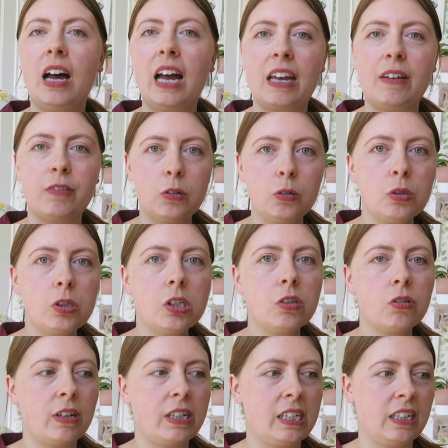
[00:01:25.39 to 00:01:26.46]
I have
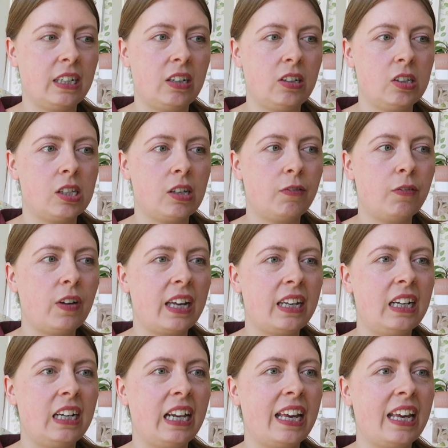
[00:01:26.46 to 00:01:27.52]
ordered greeting cards,
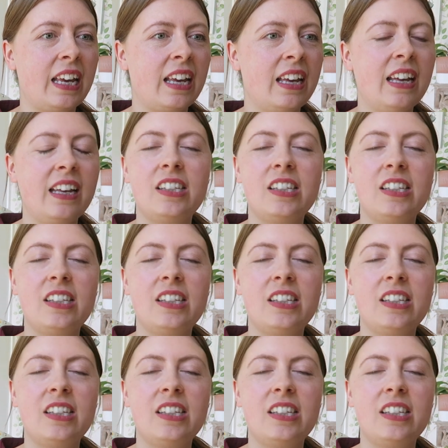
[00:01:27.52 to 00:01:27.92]
finally.